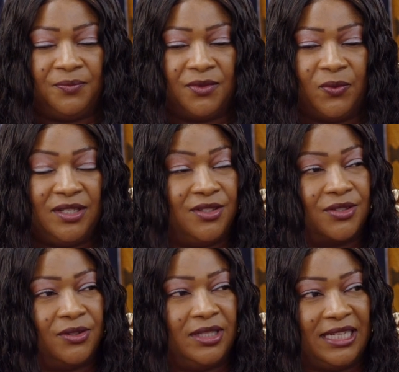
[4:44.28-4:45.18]
went to
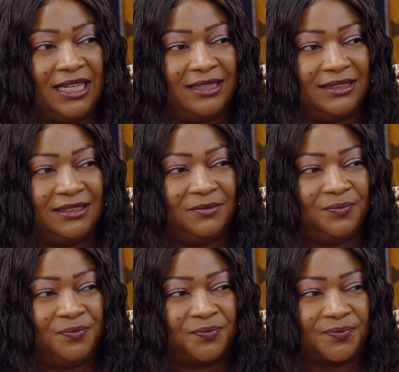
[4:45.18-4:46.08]
school in England
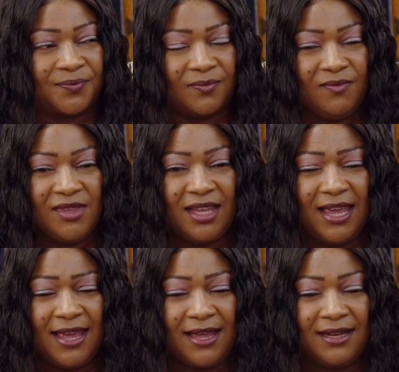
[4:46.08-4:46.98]

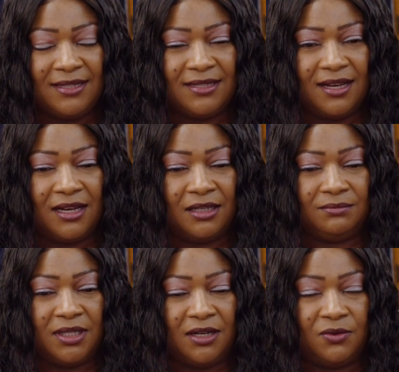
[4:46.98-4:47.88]
and
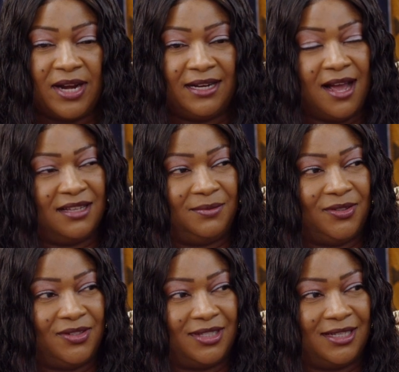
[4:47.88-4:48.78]
ran
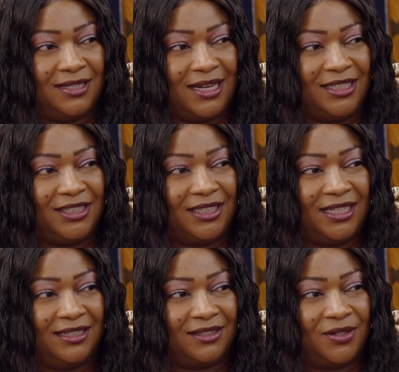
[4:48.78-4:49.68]
hospitals in
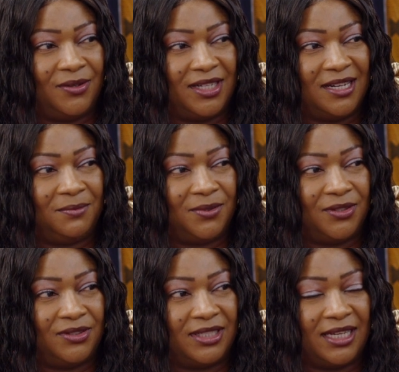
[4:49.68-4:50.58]
Nigeria growing up.
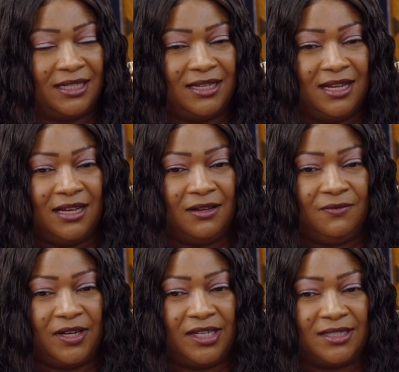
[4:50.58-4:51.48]
So seeing
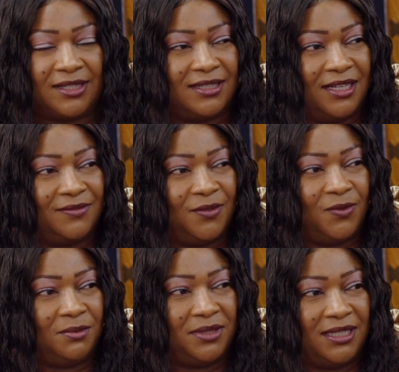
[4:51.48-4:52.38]
a very successful
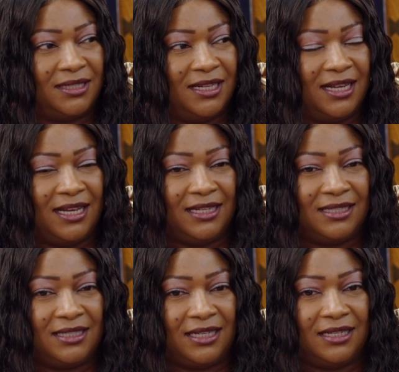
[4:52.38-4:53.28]
woman
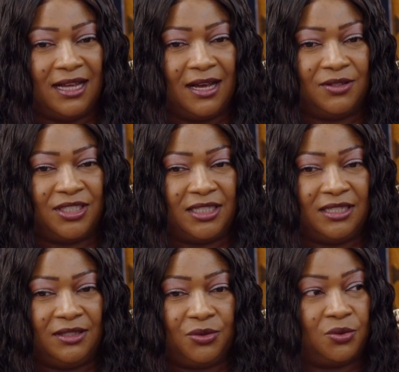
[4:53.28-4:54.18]
and seeing how
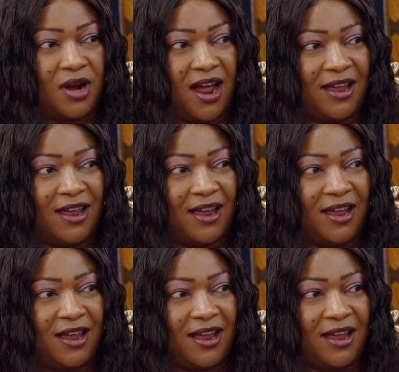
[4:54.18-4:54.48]
she thrived.